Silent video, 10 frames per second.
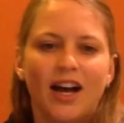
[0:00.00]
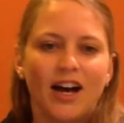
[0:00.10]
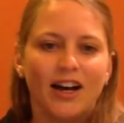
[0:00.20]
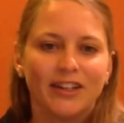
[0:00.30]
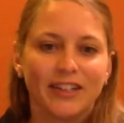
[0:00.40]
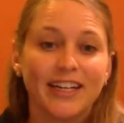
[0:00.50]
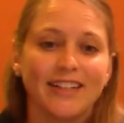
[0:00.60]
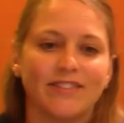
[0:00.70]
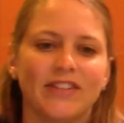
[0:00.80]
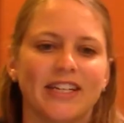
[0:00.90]
All right,
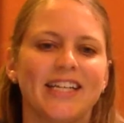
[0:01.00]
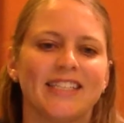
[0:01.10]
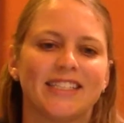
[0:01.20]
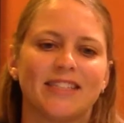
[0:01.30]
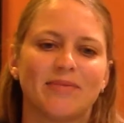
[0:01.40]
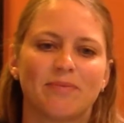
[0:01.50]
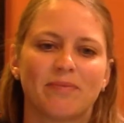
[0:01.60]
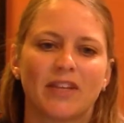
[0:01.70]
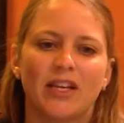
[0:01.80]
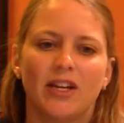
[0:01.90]
very nice.
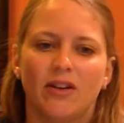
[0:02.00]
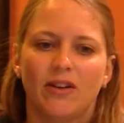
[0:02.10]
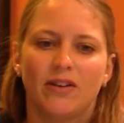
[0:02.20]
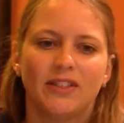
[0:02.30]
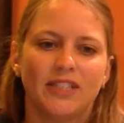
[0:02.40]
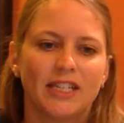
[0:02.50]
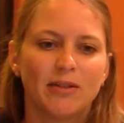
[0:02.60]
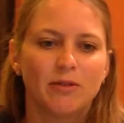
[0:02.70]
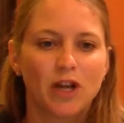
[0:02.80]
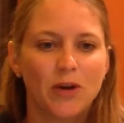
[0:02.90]
We're also
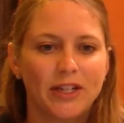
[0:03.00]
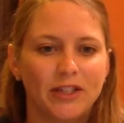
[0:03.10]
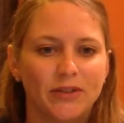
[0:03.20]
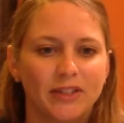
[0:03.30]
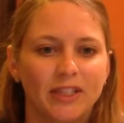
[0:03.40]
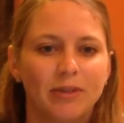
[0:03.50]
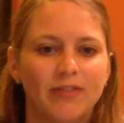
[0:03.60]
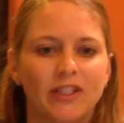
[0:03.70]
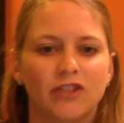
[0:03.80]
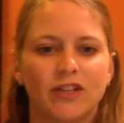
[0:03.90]
going to go into a little bit of
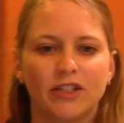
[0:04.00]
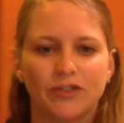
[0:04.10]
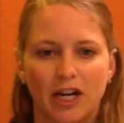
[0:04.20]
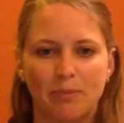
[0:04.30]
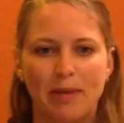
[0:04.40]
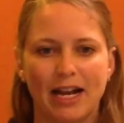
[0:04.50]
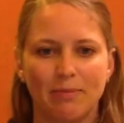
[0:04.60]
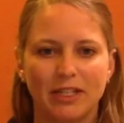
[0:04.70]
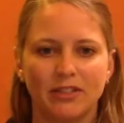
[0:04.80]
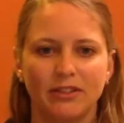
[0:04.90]
a stretch for our pec
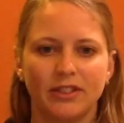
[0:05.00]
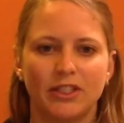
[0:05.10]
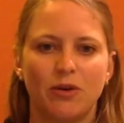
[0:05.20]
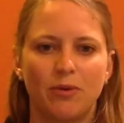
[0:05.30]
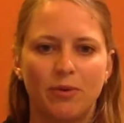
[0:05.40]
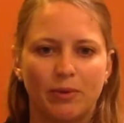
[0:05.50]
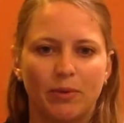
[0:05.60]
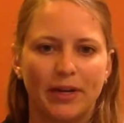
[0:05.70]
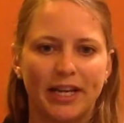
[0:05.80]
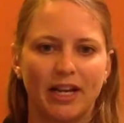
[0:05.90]
muscles. So when we're
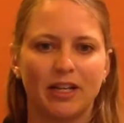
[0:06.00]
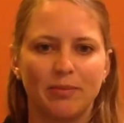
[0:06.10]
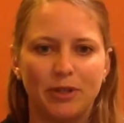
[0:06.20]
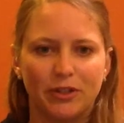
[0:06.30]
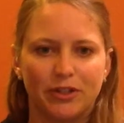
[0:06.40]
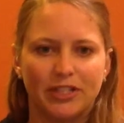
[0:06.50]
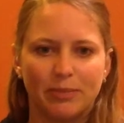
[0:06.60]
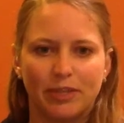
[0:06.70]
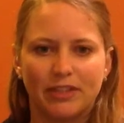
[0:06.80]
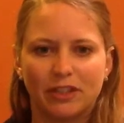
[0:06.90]
working on computers, it
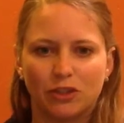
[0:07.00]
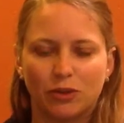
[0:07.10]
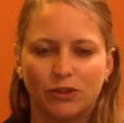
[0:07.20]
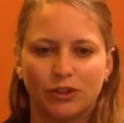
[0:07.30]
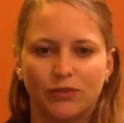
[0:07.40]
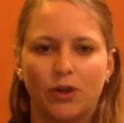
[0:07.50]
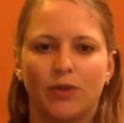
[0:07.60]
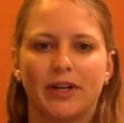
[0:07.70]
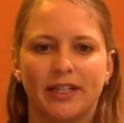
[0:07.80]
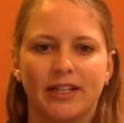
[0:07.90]
brings our shoulders
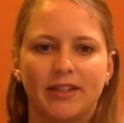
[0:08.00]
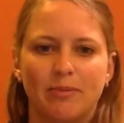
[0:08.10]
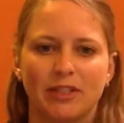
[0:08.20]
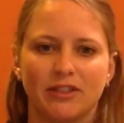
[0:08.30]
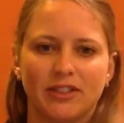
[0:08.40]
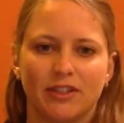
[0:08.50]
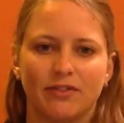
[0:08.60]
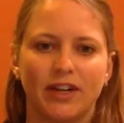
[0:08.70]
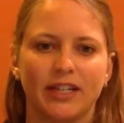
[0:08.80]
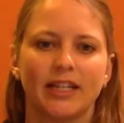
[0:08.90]
forward, the muscles in the
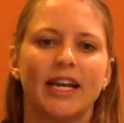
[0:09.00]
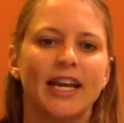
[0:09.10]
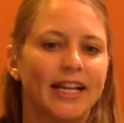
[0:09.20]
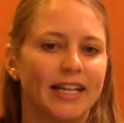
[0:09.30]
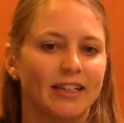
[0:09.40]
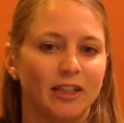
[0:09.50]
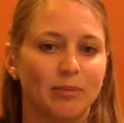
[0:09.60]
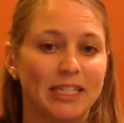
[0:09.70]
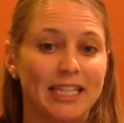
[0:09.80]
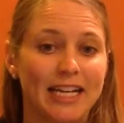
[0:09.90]
front get a little
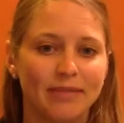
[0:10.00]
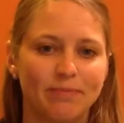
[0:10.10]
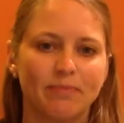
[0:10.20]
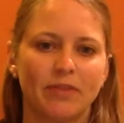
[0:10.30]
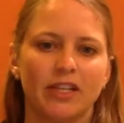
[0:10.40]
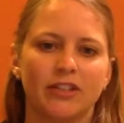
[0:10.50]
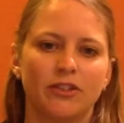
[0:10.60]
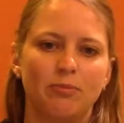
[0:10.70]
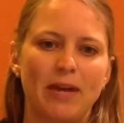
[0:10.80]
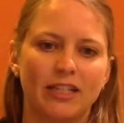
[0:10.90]
bit tight.
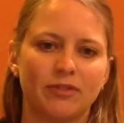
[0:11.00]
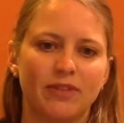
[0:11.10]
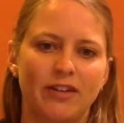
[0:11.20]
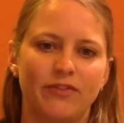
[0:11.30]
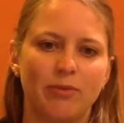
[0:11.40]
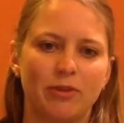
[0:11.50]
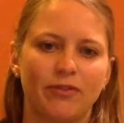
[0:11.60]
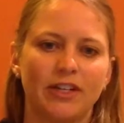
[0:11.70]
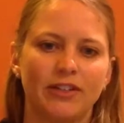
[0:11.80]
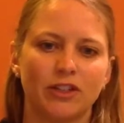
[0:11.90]
So pecs run from the
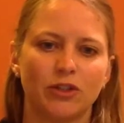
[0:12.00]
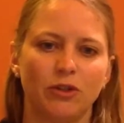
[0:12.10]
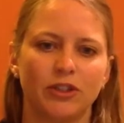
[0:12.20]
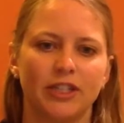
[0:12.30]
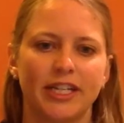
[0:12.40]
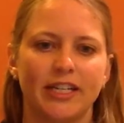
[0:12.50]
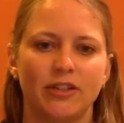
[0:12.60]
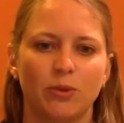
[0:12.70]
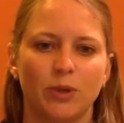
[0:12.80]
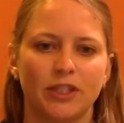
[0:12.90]
front of your shoulder in
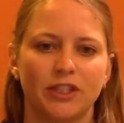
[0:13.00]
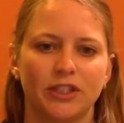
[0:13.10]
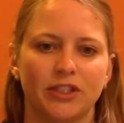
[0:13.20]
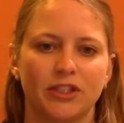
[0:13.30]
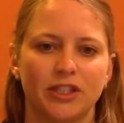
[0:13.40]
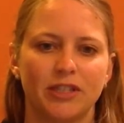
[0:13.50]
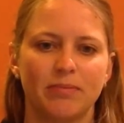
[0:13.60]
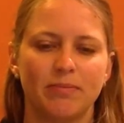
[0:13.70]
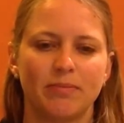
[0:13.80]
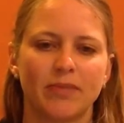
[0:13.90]
towards your sternum.